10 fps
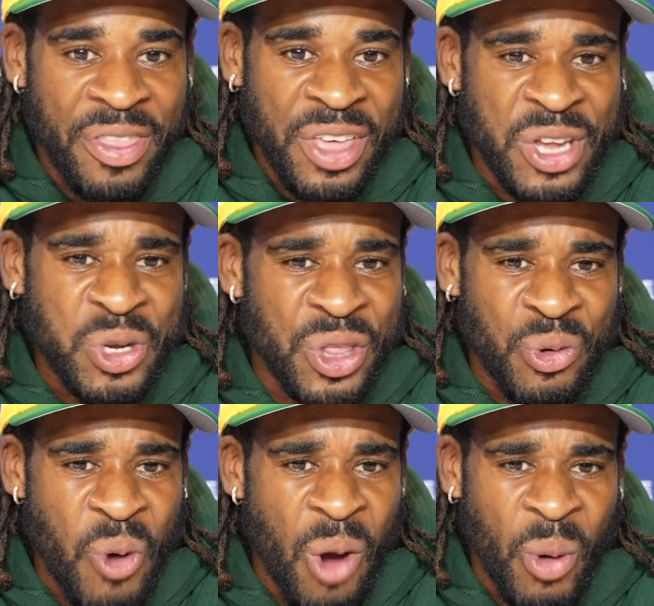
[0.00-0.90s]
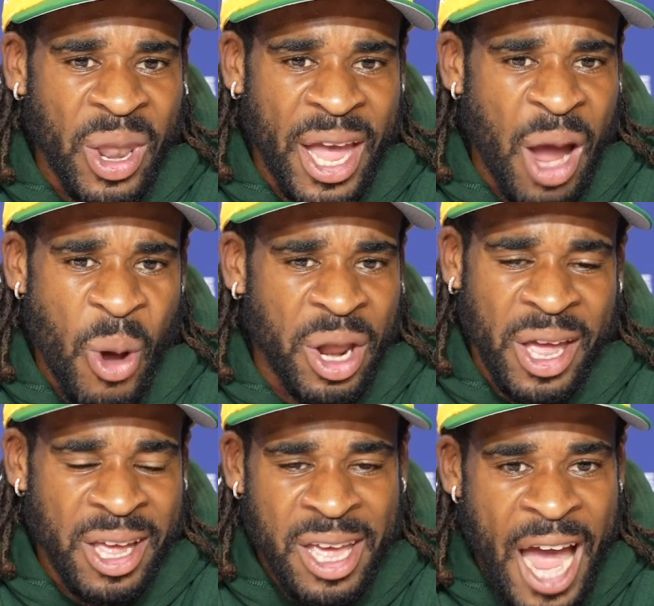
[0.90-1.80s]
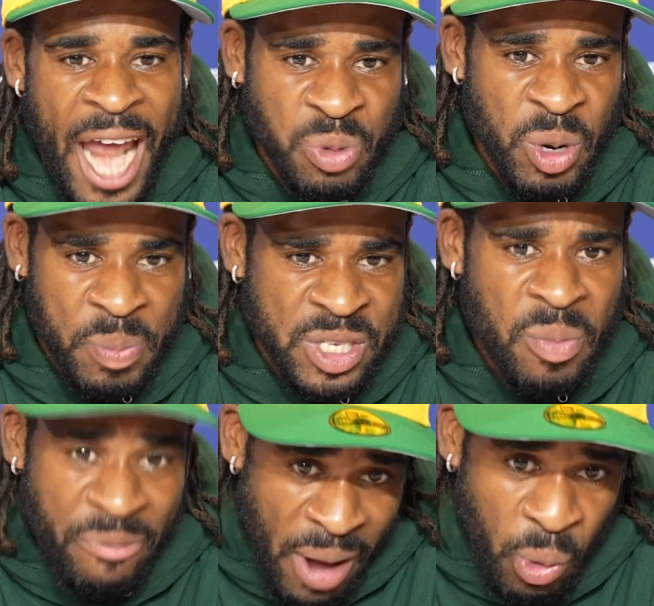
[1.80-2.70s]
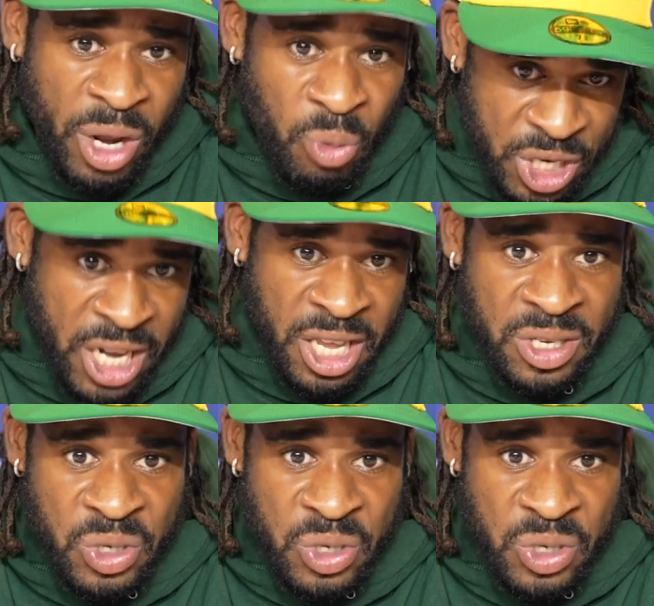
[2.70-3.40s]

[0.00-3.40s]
I think they took it the wrong way. Like I just want to piss them off by winning, which I did.